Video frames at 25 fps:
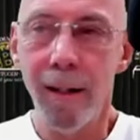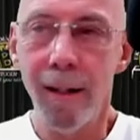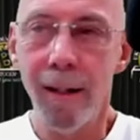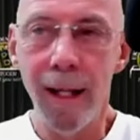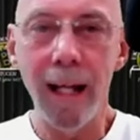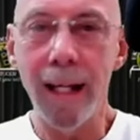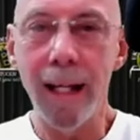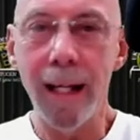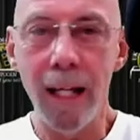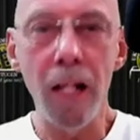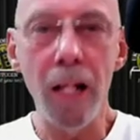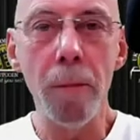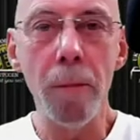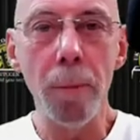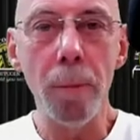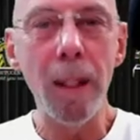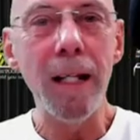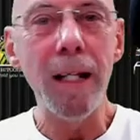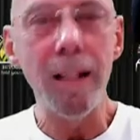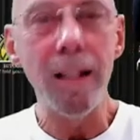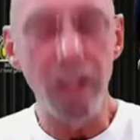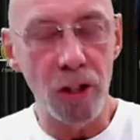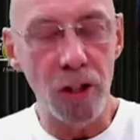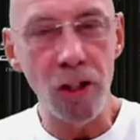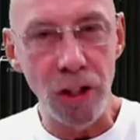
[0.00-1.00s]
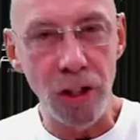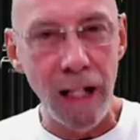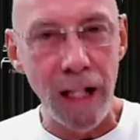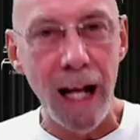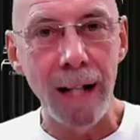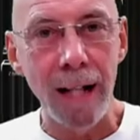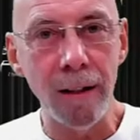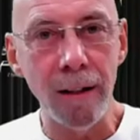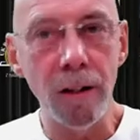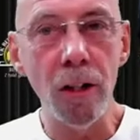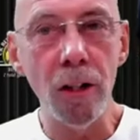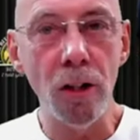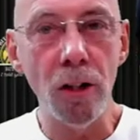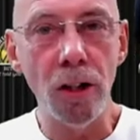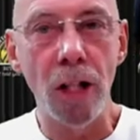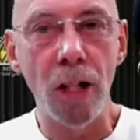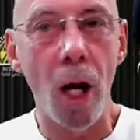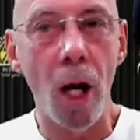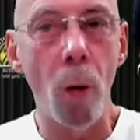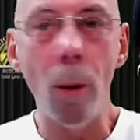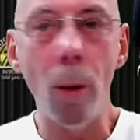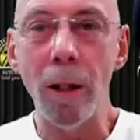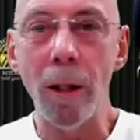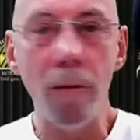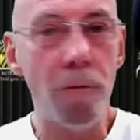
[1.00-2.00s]
they're going to be the standard
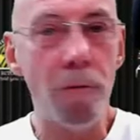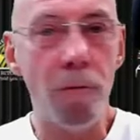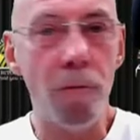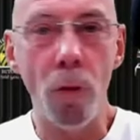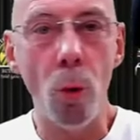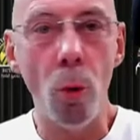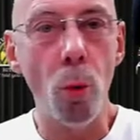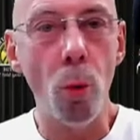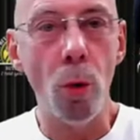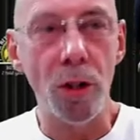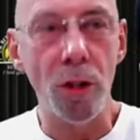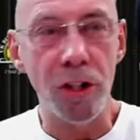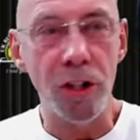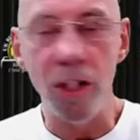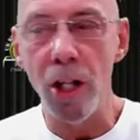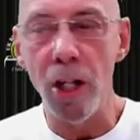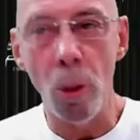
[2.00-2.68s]
going forward.